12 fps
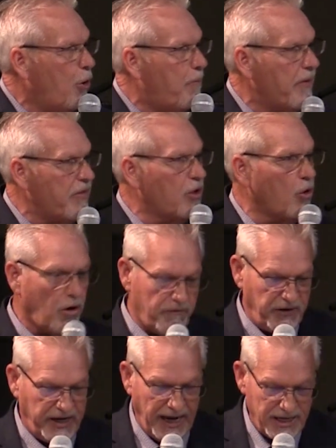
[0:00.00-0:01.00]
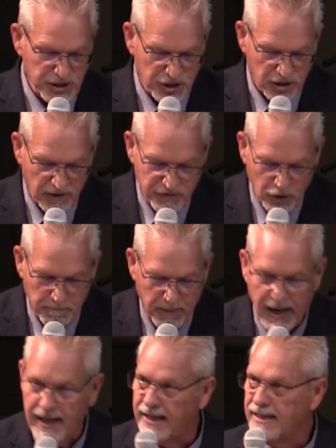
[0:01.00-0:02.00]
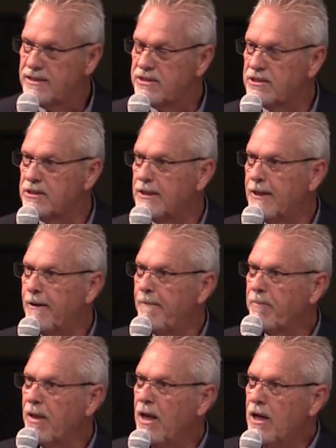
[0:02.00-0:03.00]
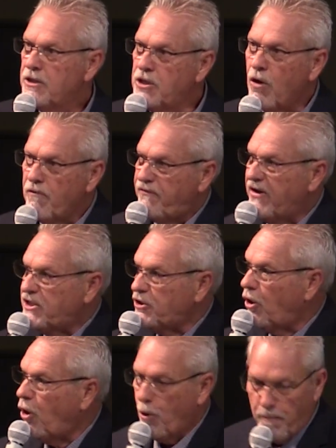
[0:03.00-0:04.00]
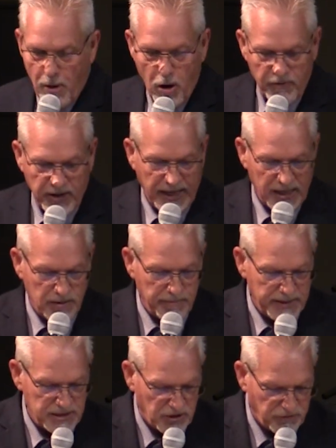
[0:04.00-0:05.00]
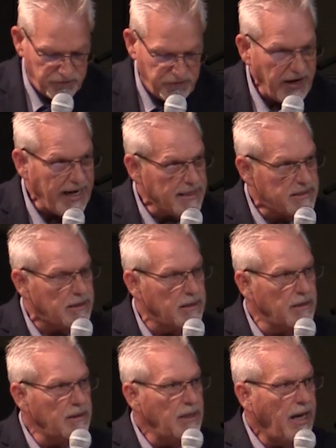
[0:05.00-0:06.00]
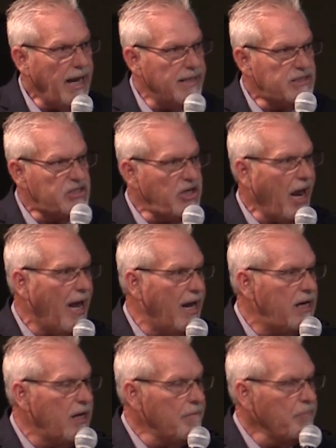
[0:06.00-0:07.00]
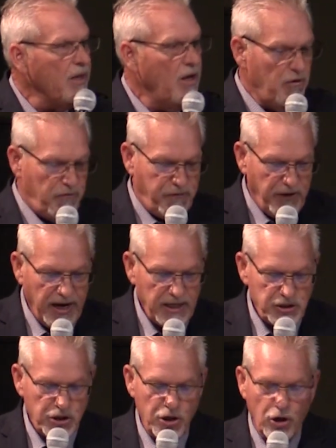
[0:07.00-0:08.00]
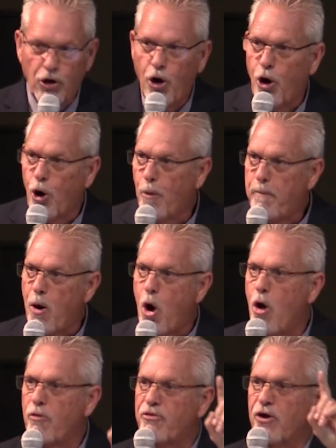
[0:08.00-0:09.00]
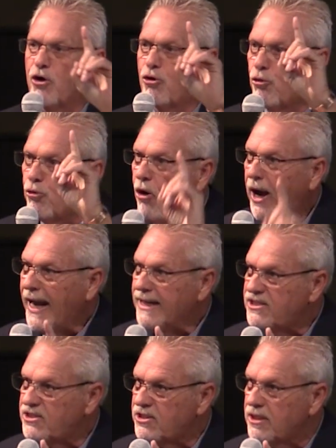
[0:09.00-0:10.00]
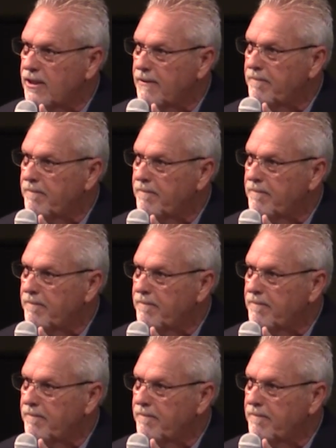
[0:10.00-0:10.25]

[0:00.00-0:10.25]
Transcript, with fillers: hope on the glorification of your bodies. Don't fix your hope on the enemy's defeat. Instead, fix your hope on the grace